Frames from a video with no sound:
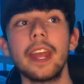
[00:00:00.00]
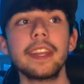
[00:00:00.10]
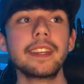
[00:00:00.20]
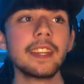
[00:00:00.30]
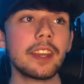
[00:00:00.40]

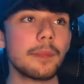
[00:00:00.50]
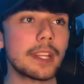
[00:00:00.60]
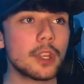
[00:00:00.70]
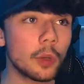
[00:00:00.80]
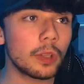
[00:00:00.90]
it didn't give me
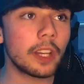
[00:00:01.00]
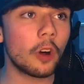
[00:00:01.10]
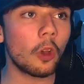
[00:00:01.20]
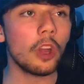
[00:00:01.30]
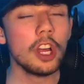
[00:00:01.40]
too
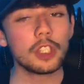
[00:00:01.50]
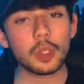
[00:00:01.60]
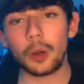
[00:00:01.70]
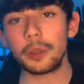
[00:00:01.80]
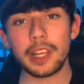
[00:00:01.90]
little, so
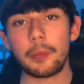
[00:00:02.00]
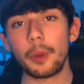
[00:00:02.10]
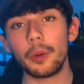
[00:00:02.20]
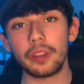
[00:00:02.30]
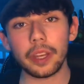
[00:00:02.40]
I was happy
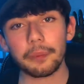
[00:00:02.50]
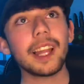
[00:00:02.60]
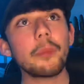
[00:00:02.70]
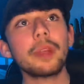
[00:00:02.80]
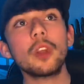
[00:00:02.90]
with it.
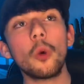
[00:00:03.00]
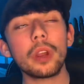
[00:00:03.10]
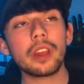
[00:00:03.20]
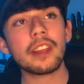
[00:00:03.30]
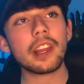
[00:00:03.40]
Let me know what
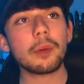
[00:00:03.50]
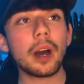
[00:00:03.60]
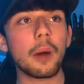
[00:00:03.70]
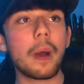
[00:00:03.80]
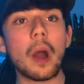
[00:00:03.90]
you think
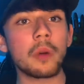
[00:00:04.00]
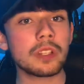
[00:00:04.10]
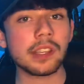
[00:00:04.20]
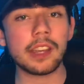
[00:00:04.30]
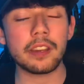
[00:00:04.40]
about a power
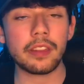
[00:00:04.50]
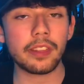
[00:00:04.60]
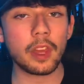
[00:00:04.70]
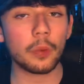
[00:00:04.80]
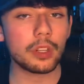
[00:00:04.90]
set. Do you
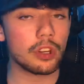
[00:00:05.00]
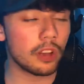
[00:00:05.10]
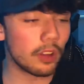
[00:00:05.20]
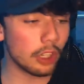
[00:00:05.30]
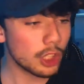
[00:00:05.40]
think we should
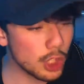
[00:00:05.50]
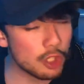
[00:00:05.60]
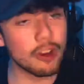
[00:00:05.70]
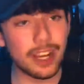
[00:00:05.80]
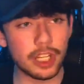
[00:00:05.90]
have got
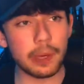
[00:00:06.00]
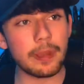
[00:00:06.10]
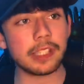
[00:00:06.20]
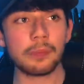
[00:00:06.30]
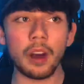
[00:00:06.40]
stretchy
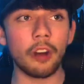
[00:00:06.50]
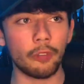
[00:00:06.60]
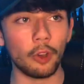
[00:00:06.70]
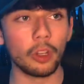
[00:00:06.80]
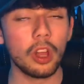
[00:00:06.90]
Ms.
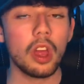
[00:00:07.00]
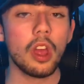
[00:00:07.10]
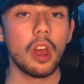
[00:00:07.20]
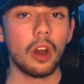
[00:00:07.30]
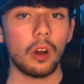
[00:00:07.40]
Marvel,
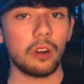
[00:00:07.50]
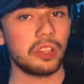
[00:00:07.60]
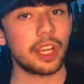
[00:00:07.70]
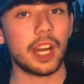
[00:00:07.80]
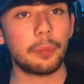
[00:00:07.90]
or are
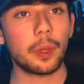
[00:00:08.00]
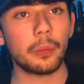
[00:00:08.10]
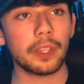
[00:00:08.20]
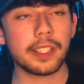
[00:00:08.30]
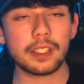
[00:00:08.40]
you happy
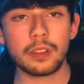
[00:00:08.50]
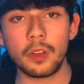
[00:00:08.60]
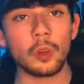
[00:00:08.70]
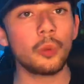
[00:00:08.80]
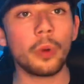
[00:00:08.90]
with this
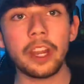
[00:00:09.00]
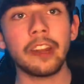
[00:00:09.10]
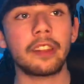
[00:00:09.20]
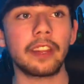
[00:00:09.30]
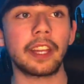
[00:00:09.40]
new
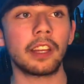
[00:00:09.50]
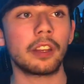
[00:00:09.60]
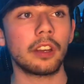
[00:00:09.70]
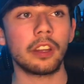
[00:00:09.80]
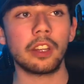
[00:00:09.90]
weird thing?
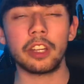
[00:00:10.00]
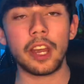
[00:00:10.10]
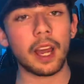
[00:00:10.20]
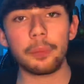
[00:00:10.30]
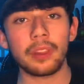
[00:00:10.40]
Are you
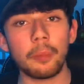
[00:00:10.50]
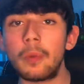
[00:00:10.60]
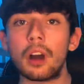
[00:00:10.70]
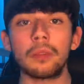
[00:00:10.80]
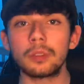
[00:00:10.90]
happy that
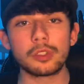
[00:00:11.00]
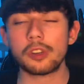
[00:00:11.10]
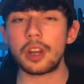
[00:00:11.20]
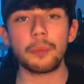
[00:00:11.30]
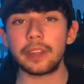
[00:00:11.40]
Marvel's
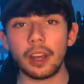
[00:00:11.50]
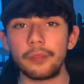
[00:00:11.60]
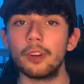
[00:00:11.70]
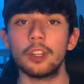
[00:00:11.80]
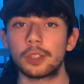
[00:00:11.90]
trying to be
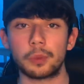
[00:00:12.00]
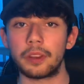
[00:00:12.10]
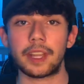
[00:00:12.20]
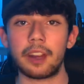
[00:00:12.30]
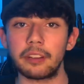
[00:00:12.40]
diverse with
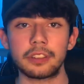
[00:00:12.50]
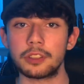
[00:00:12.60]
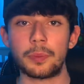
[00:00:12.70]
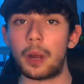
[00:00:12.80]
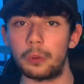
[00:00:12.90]
the character's
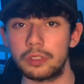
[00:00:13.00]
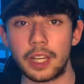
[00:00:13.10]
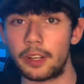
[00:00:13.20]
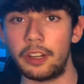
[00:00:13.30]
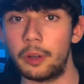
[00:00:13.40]
powers? I
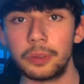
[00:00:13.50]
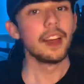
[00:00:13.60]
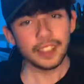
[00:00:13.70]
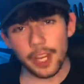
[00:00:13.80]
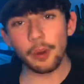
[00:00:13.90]
don't know.
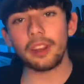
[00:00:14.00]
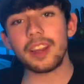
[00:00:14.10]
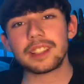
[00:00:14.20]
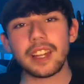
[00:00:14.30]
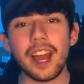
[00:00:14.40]
See you all
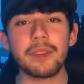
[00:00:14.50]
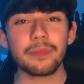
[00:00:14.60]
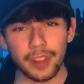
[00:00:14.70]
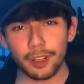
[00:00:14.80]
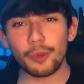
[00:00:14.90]
next time.
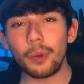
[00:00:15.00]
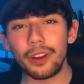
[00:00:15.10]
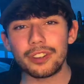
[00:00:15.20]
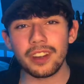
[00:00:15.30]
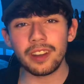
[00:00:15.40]
Thanks for
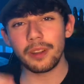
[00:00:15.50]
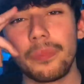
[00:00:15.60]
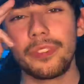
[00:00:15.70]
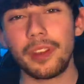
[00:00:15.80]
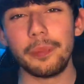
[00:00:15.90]
watching.
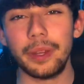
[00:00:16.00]
See you in a